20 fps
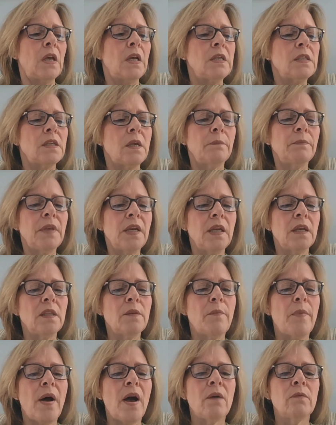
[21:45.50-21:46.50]
Something in the
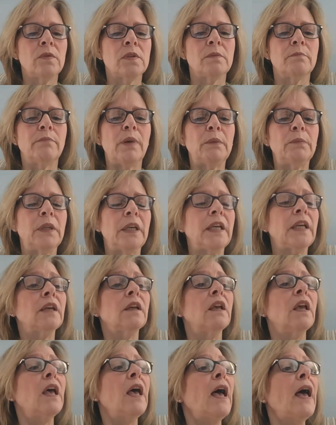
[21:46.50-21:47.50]
pot was bubbling,
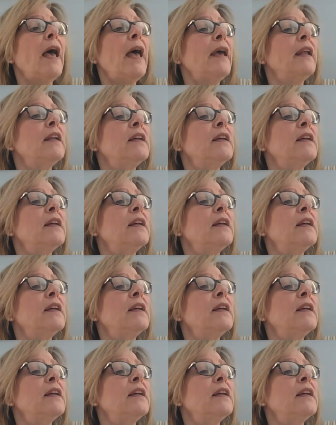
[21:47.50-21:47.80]
and